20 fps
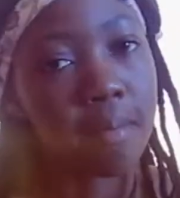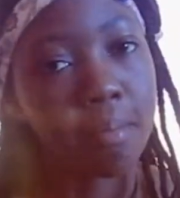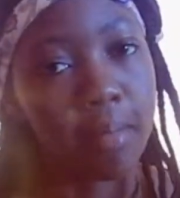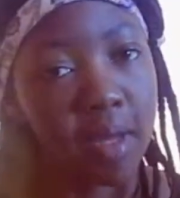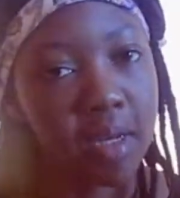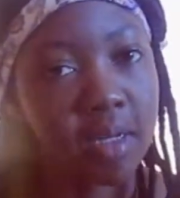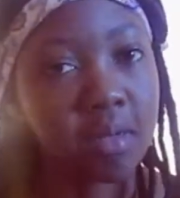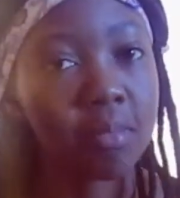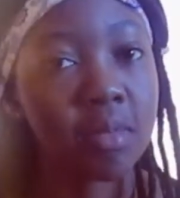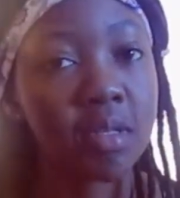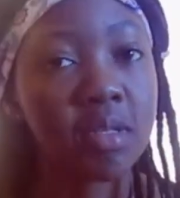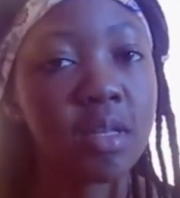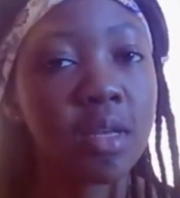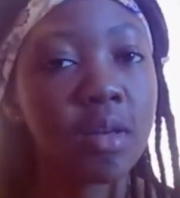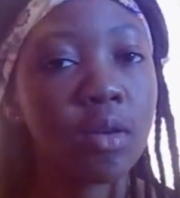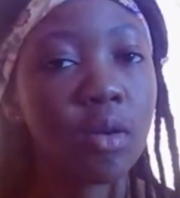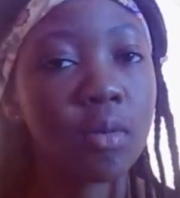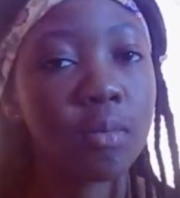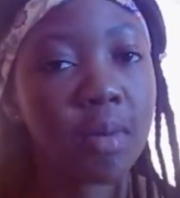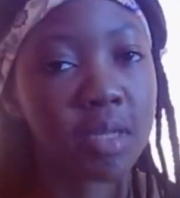But Mr.
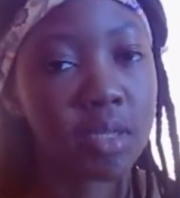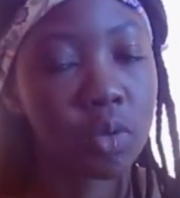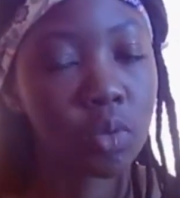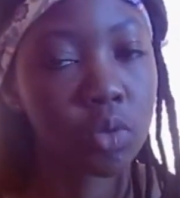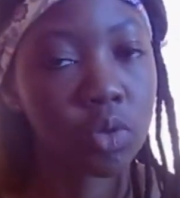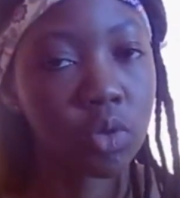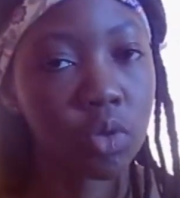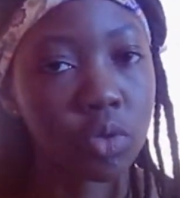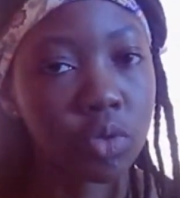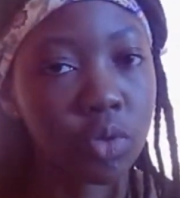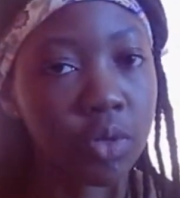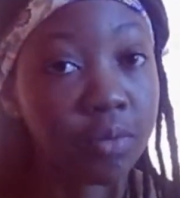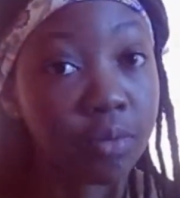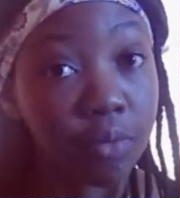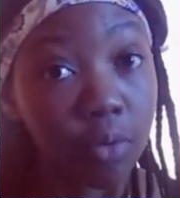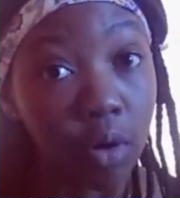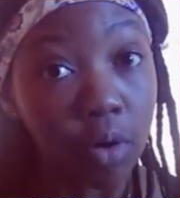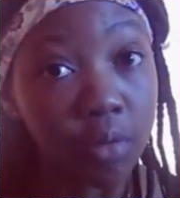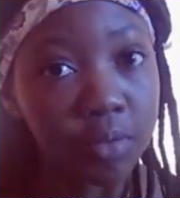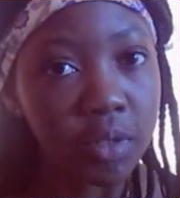Elon Musk was also
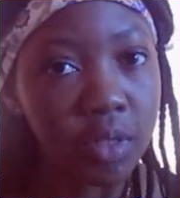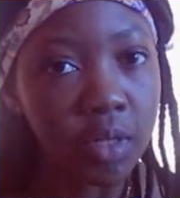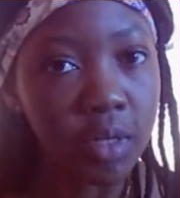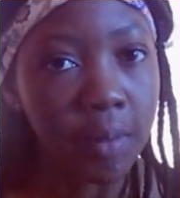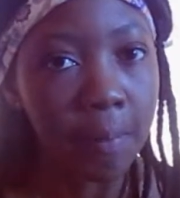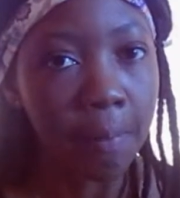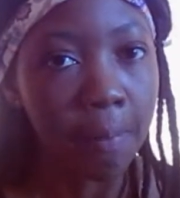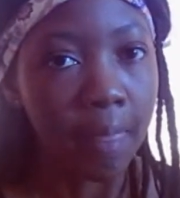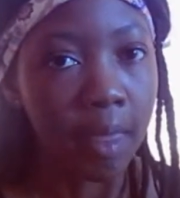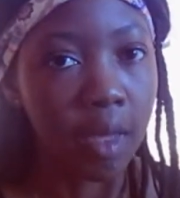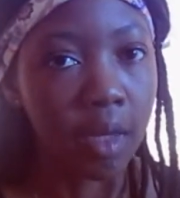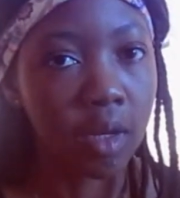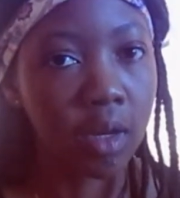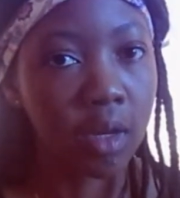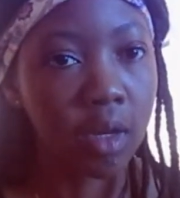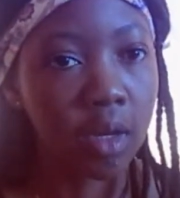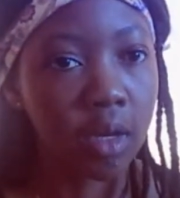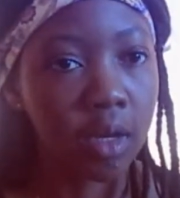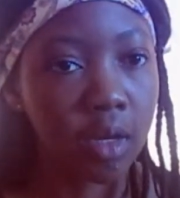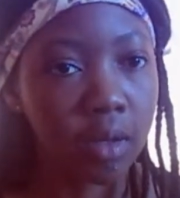involved in
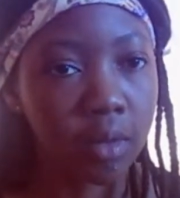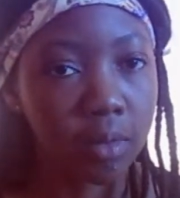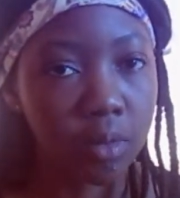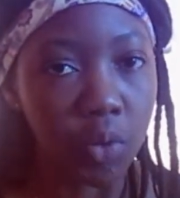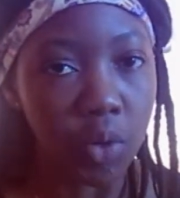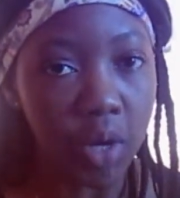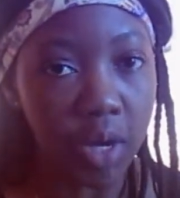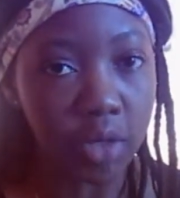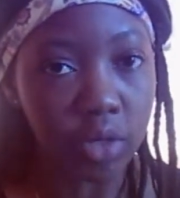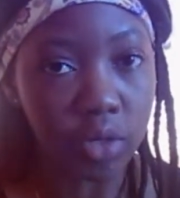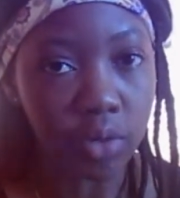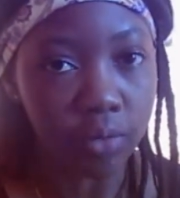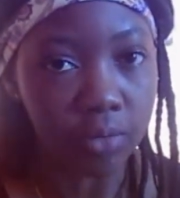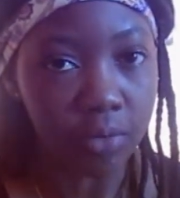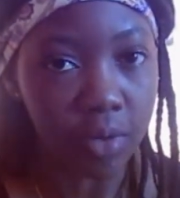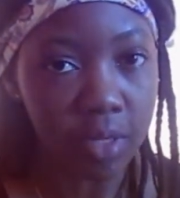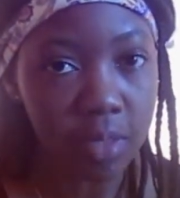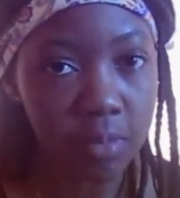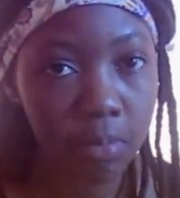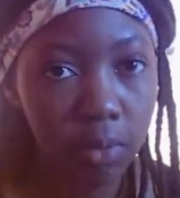the creation of
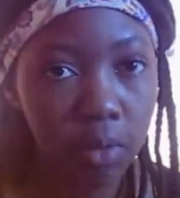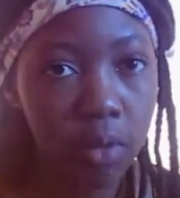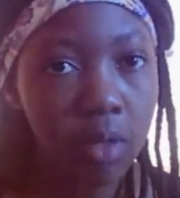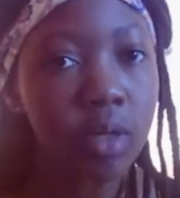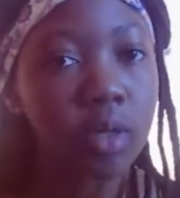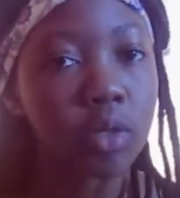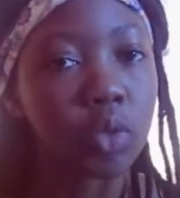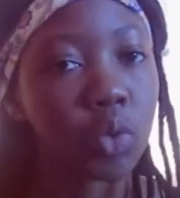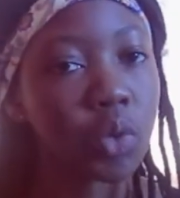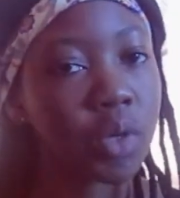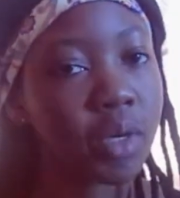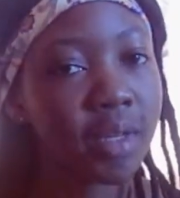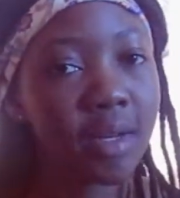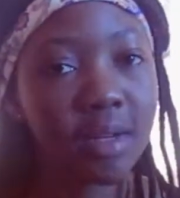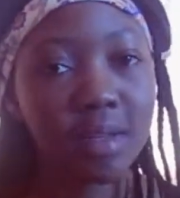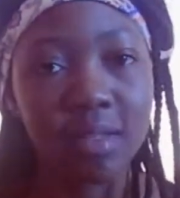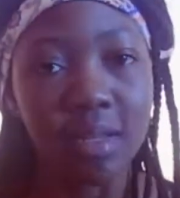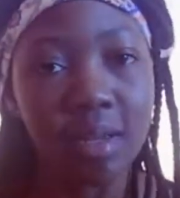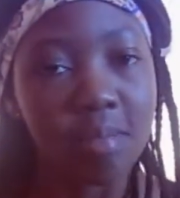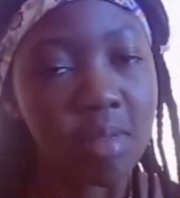Facebook.
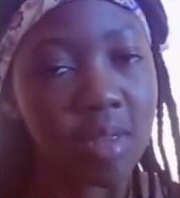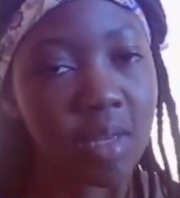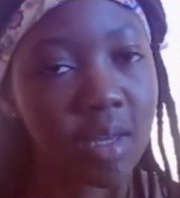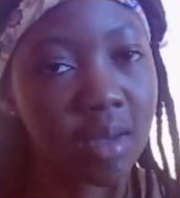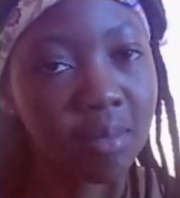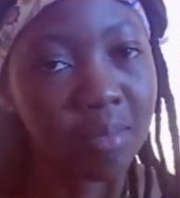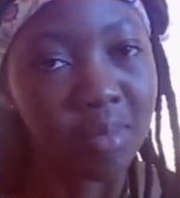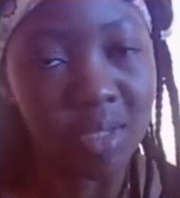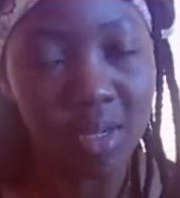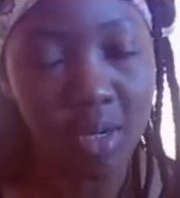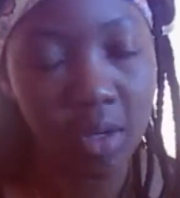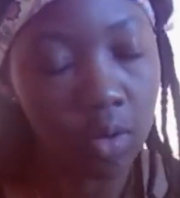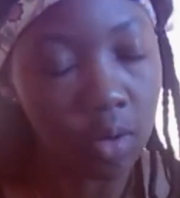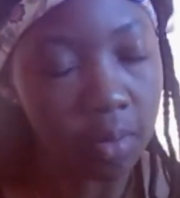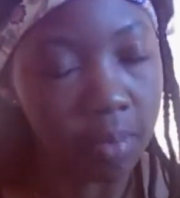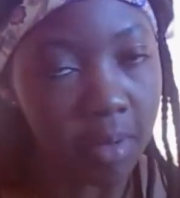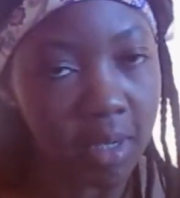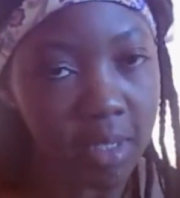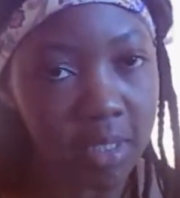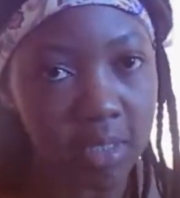Twitter, same thing. Mr.
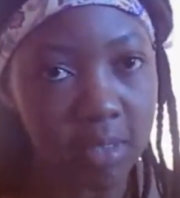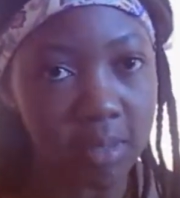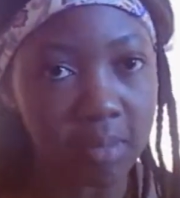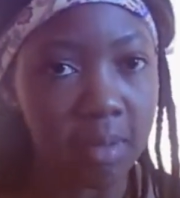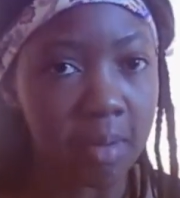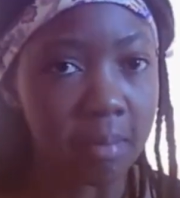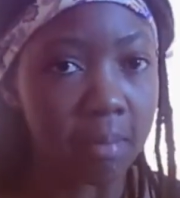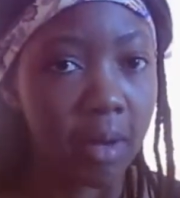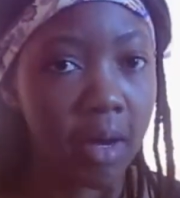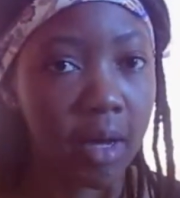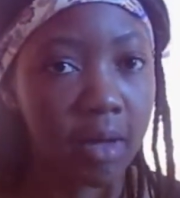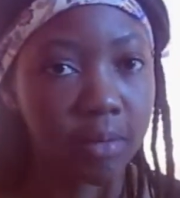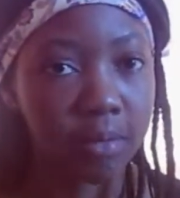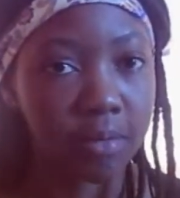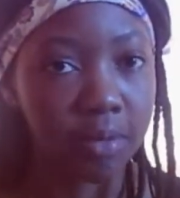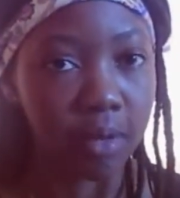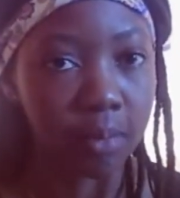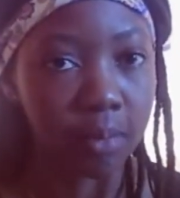Elon Musk has been part of the